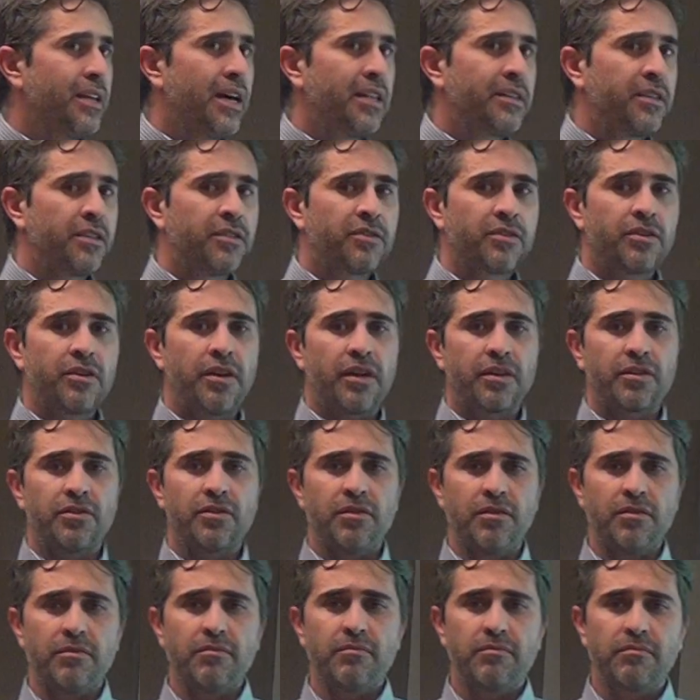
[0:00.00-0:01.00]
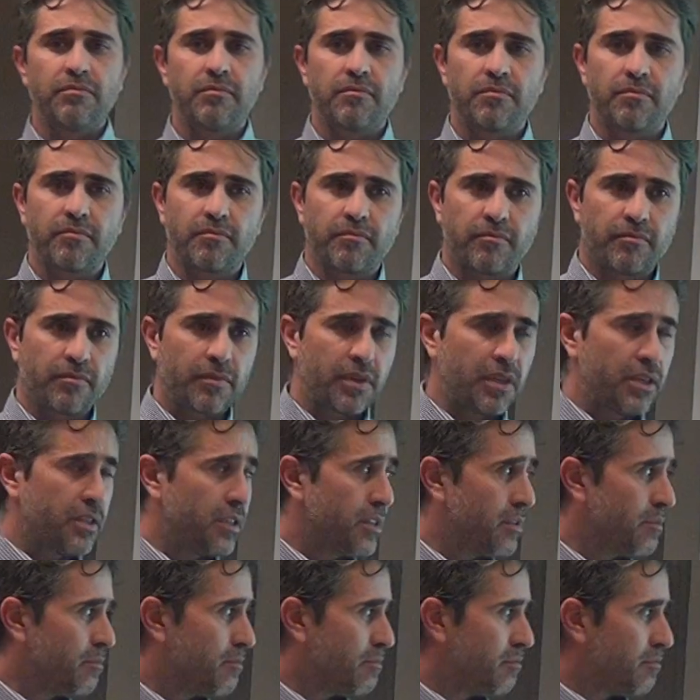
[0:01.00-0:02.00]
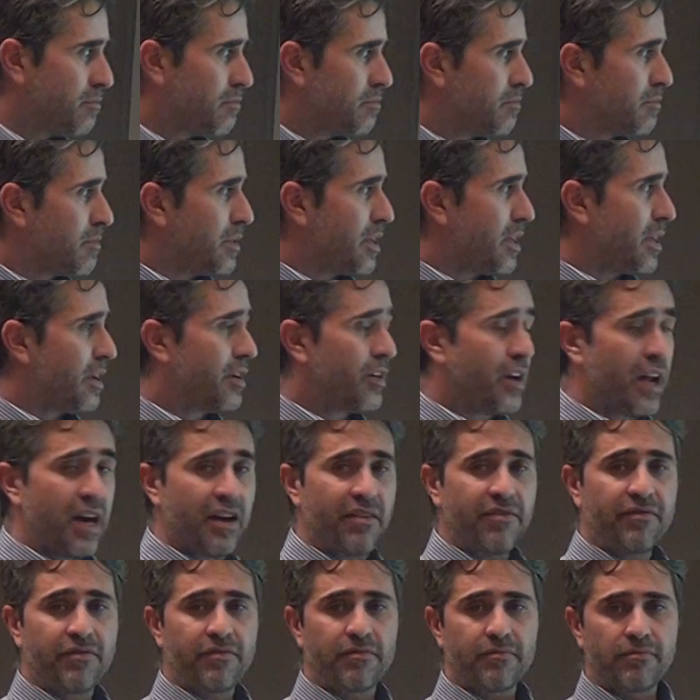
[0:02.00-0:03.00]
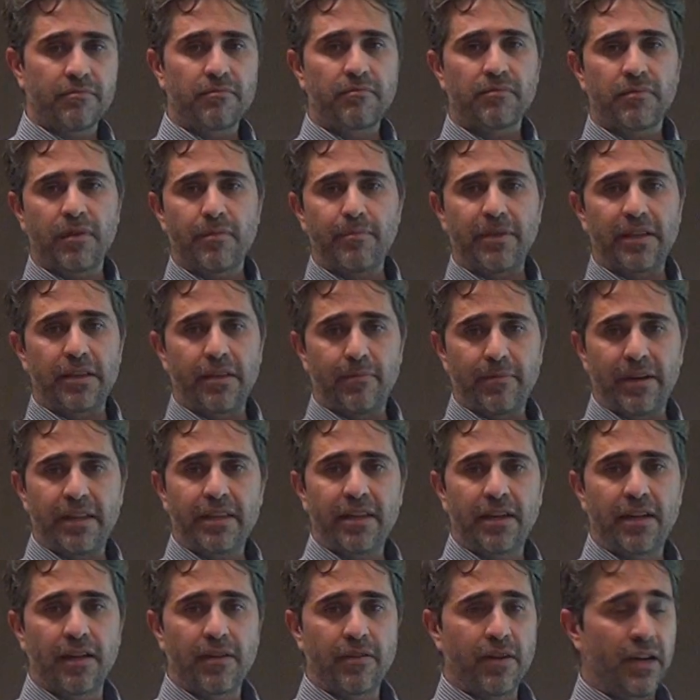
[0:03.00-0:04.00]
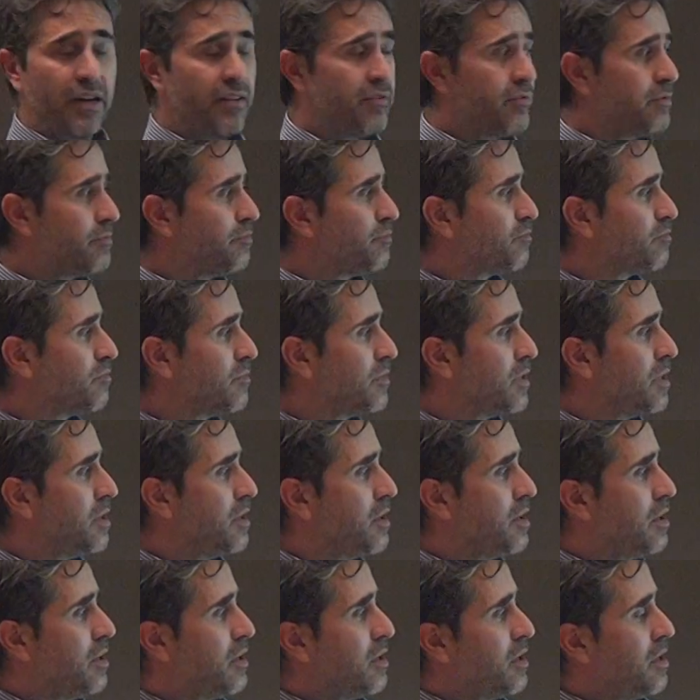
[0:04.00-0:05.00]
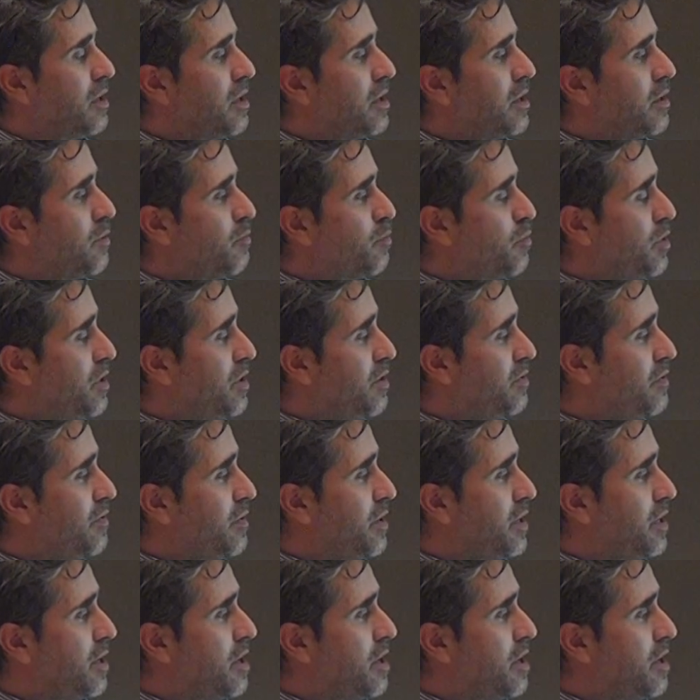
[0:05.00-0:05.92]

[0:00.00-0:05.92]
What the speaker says: data structure, a graph, a mathematical graph, with